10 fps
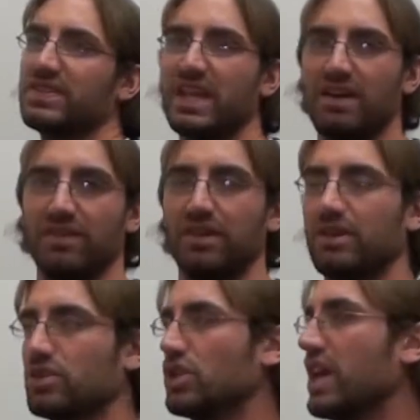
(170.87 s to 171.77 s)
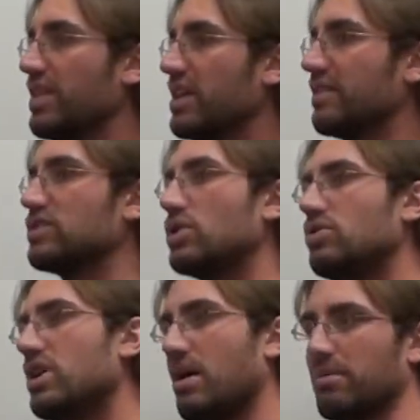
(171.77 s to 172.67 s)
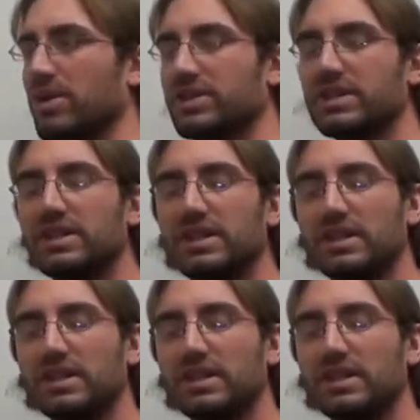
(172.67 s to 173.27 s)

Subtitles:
7. So you've got to think of two numbers